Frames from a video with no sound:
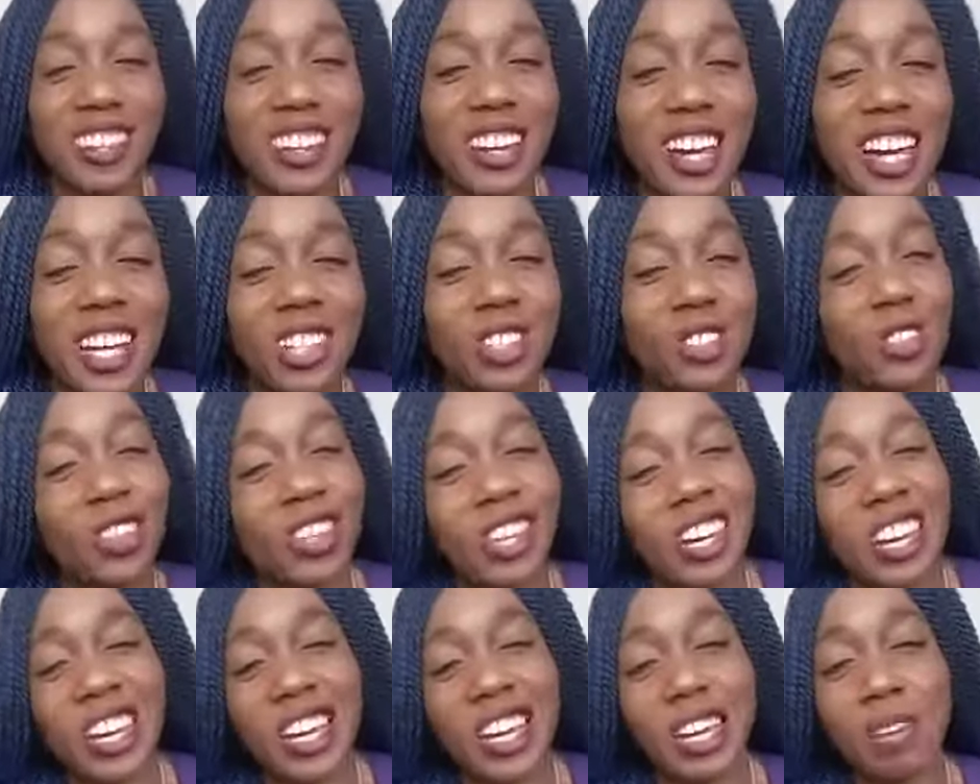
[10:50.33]
I don't
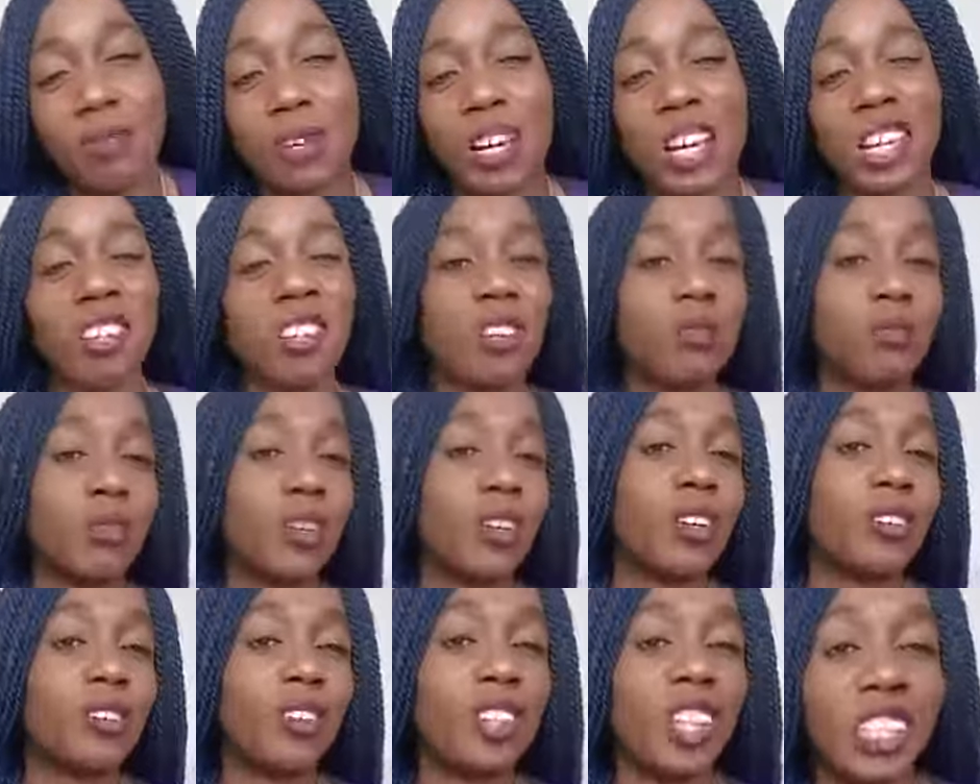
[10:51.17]
think I am. I know I'm
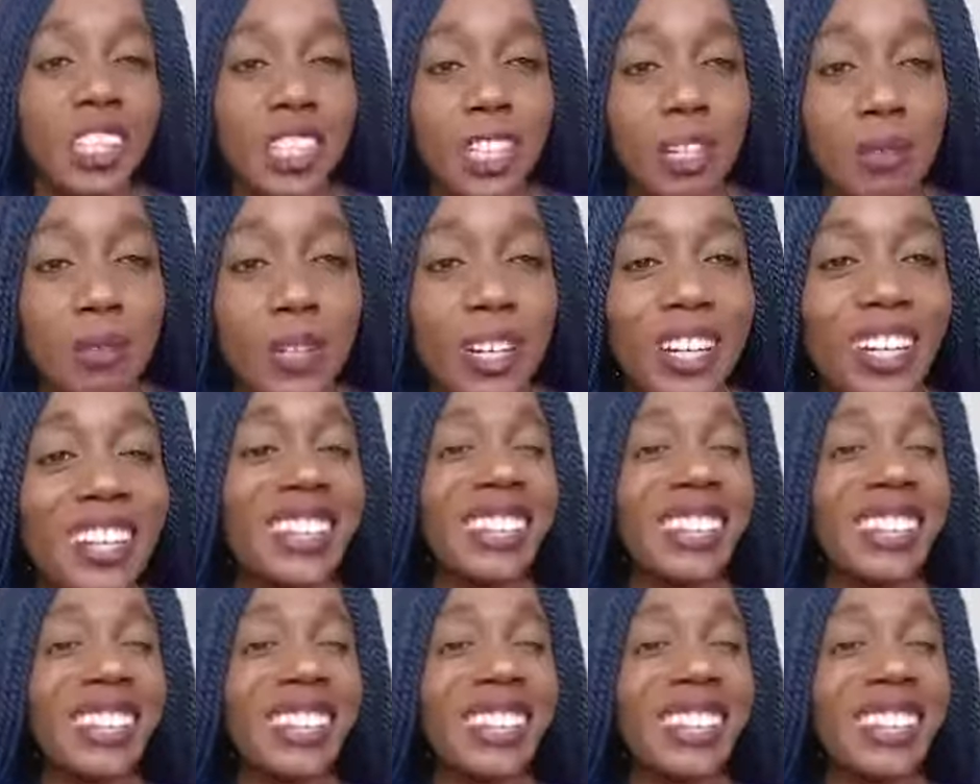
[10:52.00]
not really, but